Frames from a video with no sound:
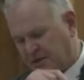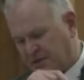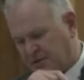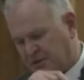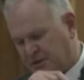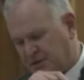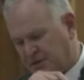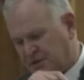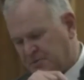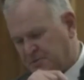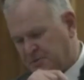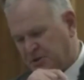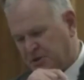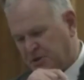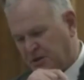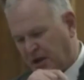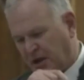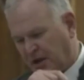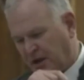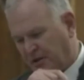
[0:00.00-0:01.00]
Justice Majid.
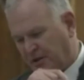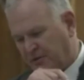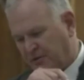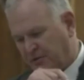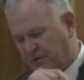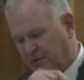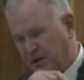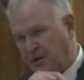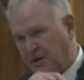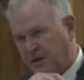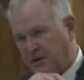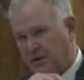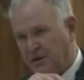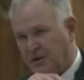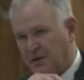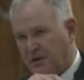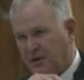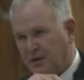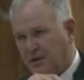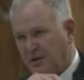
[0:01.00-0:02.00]
I think
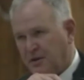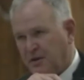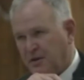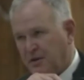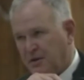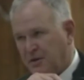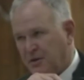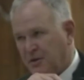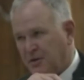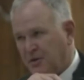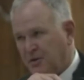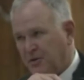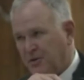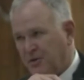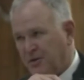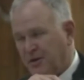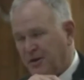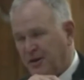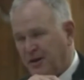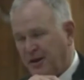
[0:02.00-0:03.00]

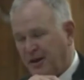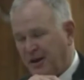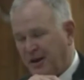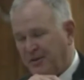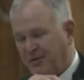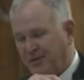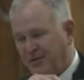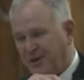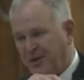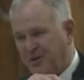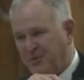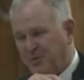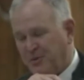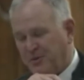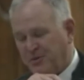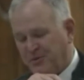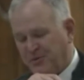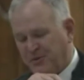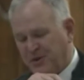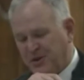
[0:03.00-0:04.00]
with
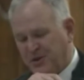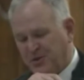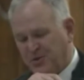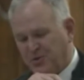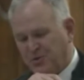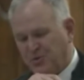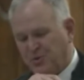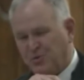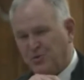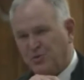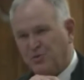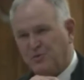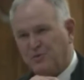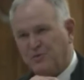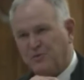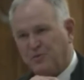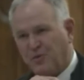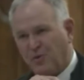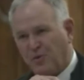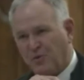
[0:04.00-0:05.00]

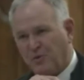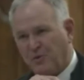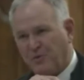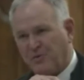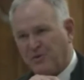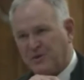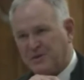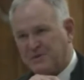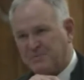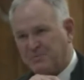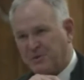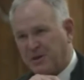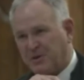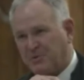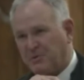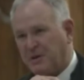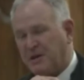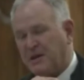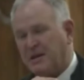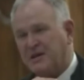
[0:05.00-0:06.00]
3224, with respect to what
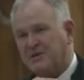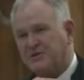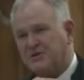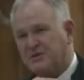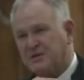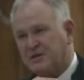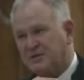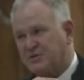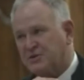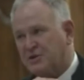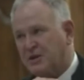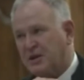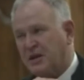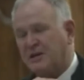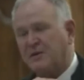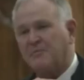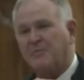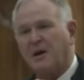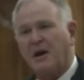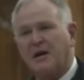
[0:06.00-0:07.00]
the legislature had in
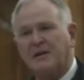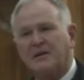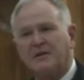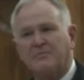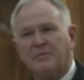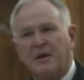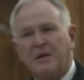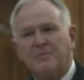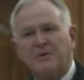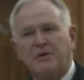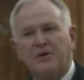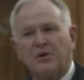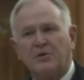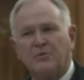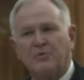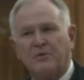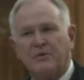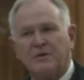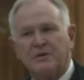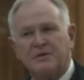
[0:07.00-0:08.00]
mind, and maybe not
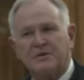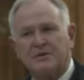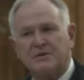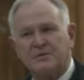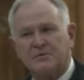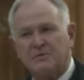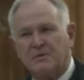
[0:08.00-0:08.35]
with this